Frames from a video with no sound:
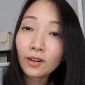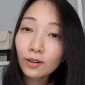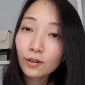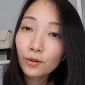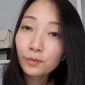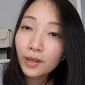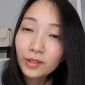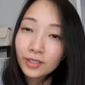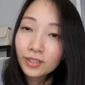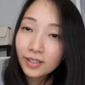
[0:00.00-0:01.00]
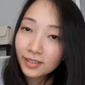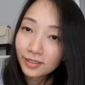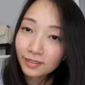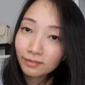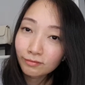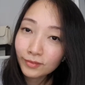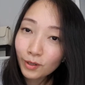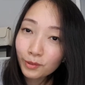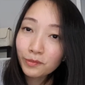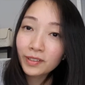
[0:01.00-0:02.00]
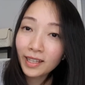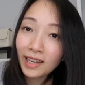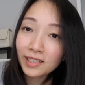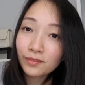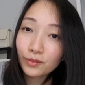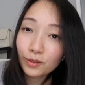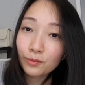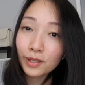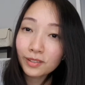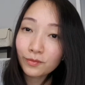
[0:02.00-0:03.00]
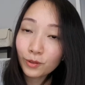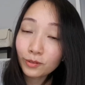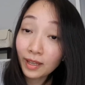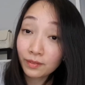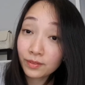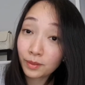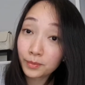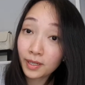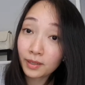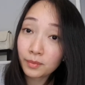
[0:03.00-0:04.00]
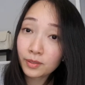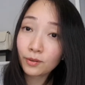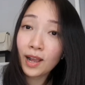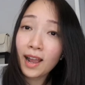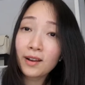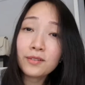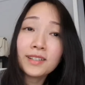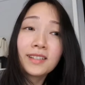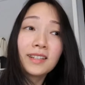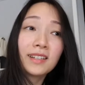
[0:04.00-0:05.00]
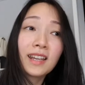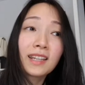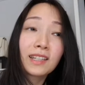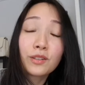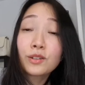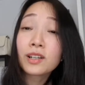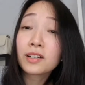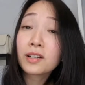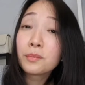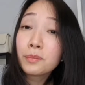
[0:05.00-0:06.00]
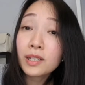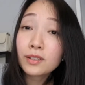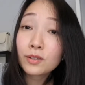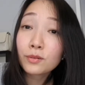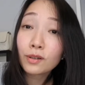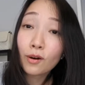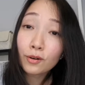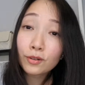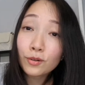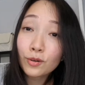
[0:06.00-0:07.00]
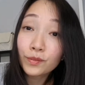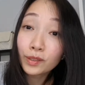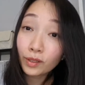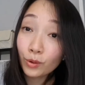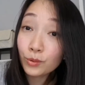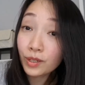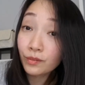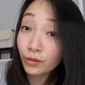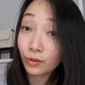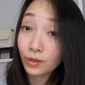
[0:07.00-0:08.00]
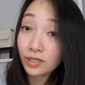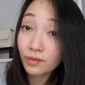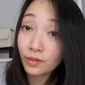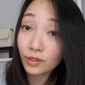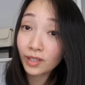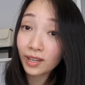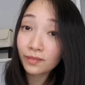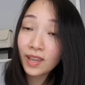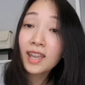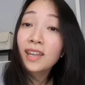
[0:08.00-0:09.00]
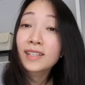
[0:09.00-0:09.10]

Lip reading: Girl, marriages don't even last for the rest of your life sometimes. So how is it that you're gonna commit to an article of clothing for the rest of your life?